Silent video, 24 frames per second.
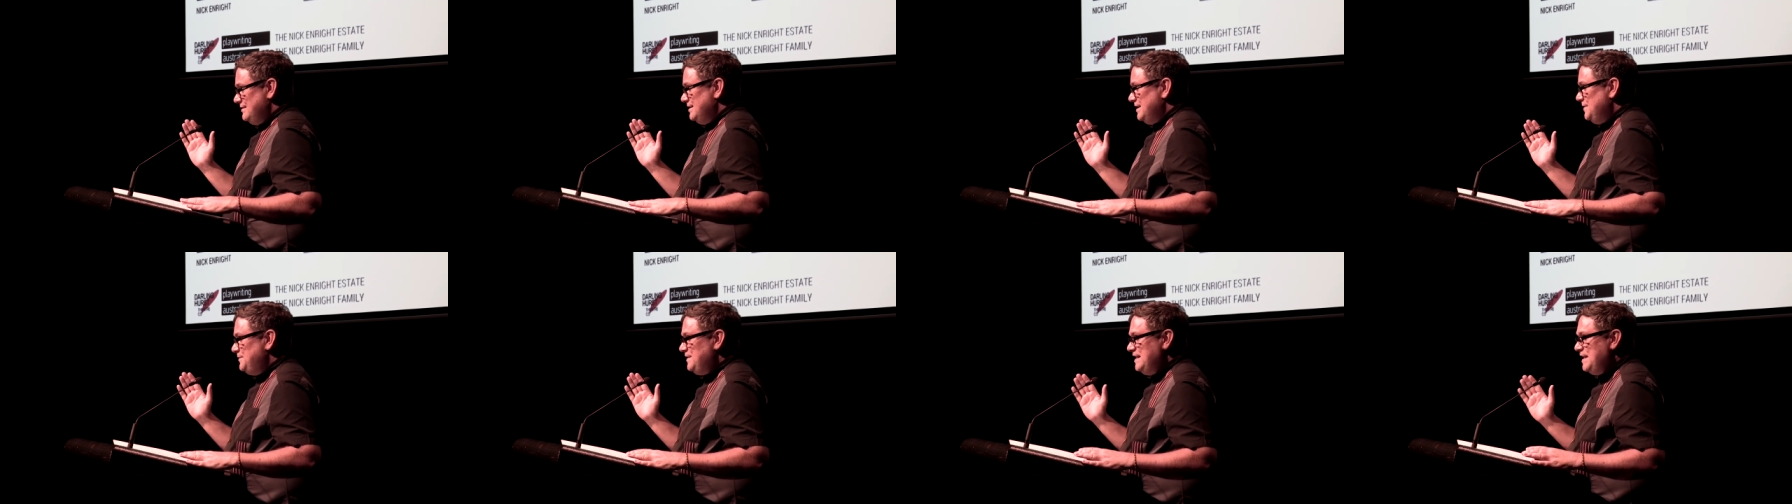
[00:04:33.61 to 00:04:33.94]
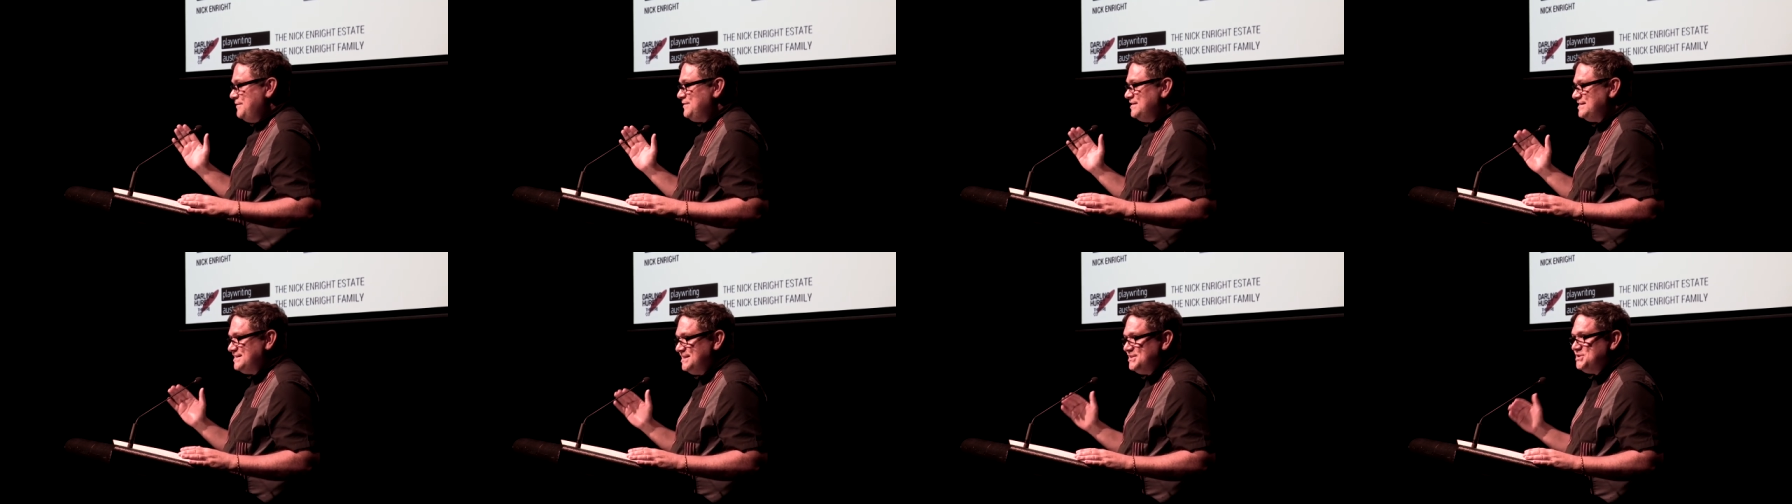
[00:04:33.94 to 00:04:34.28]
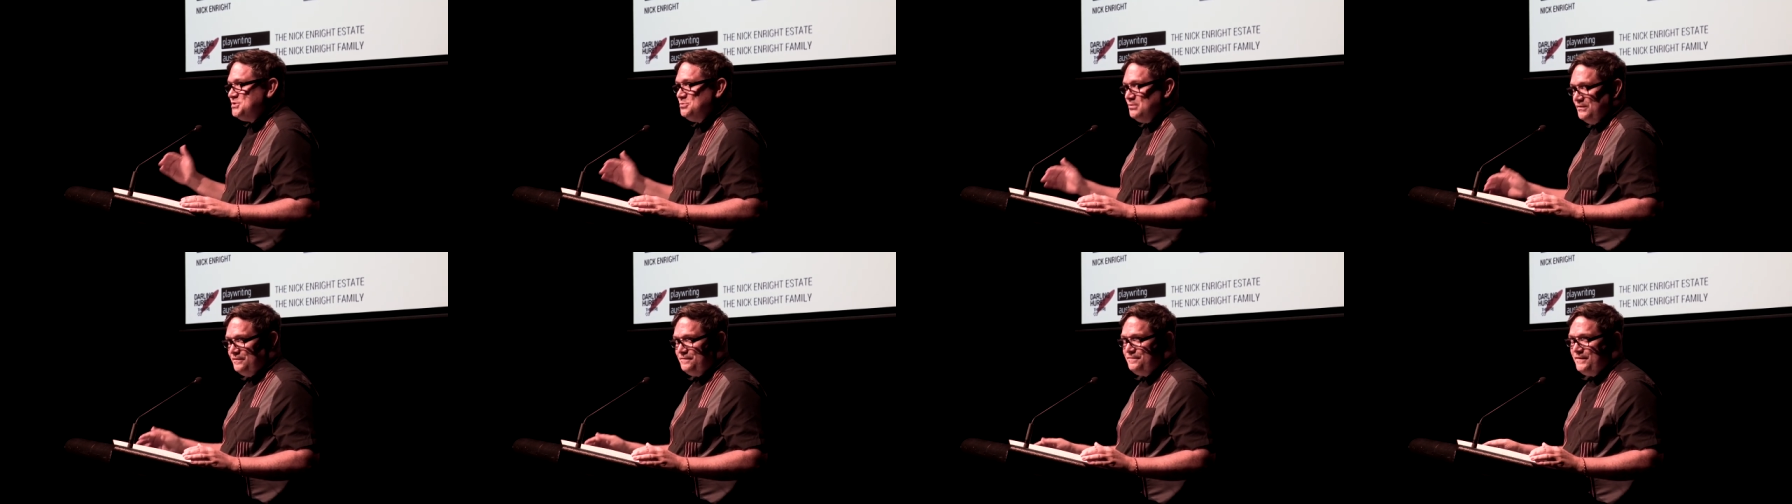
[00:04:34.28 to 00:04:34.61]
if he ever did
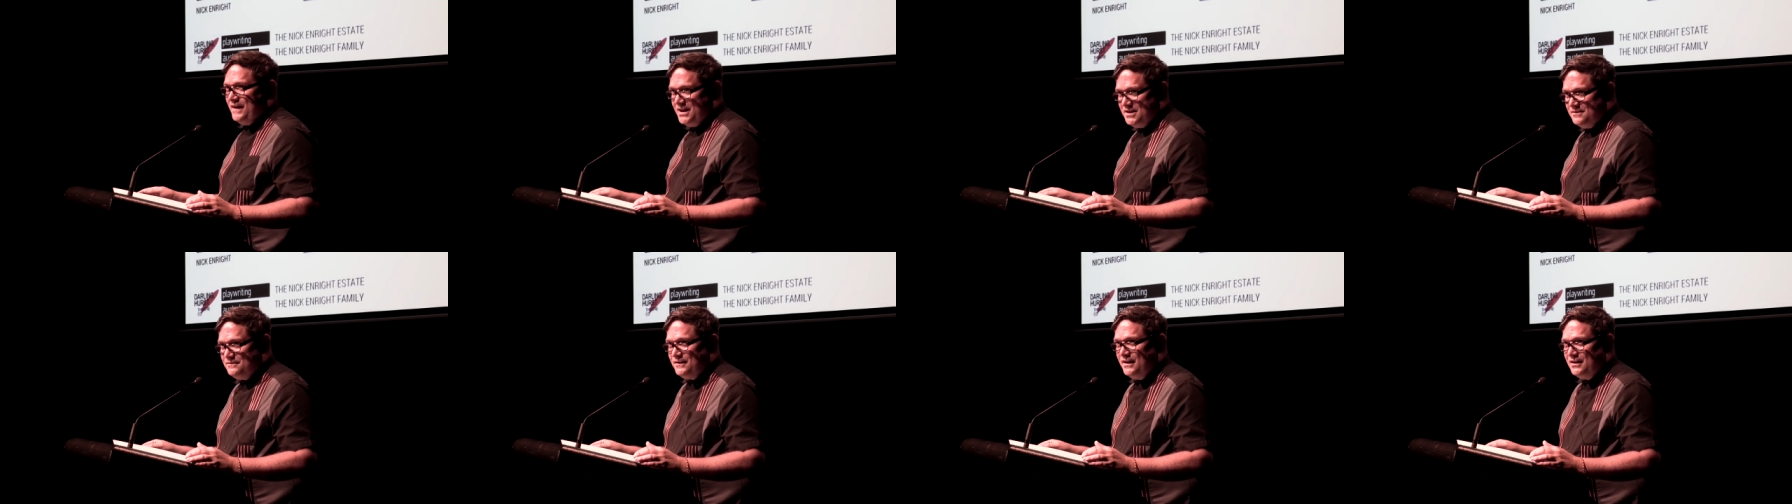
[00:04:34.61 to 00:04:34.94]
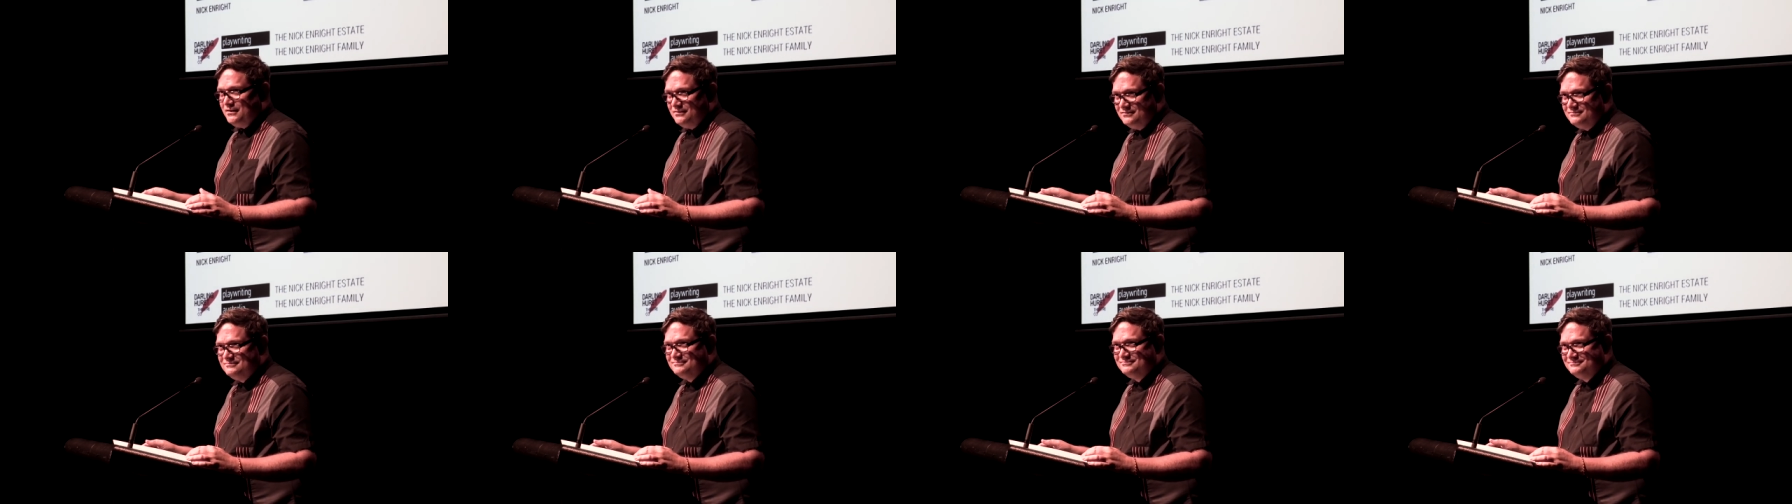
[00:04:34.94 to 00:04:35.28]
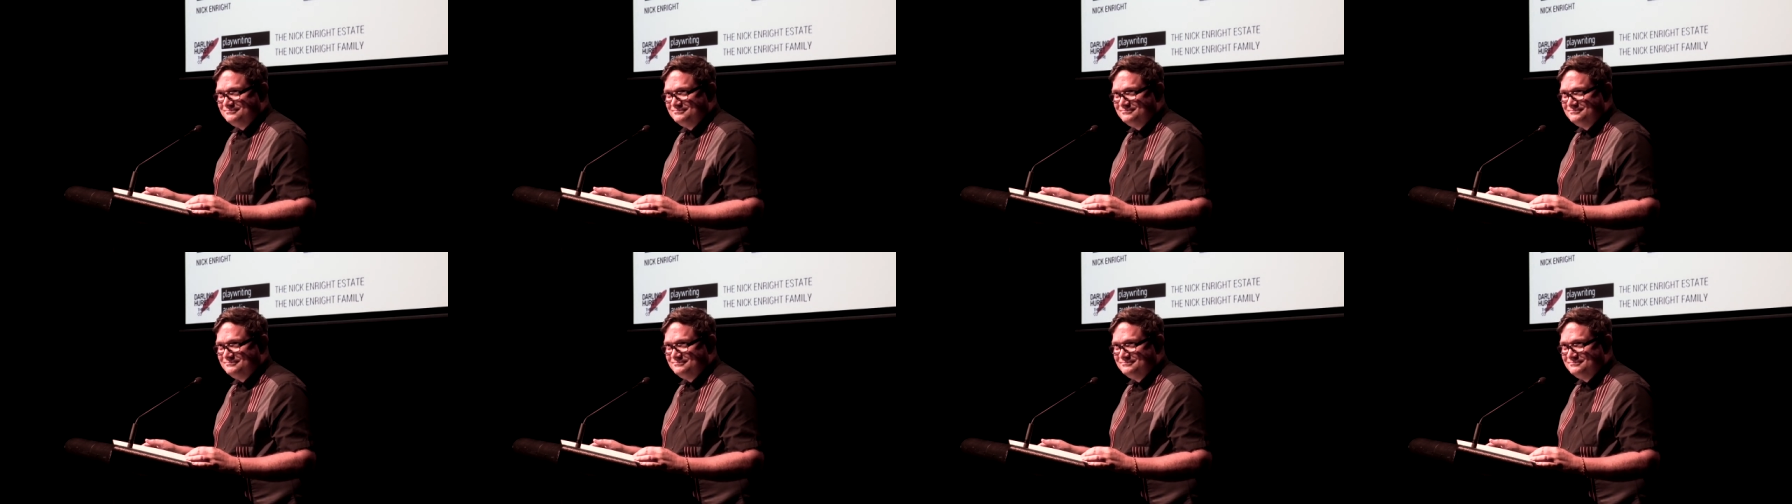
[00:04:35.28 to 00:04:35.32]
you a favor,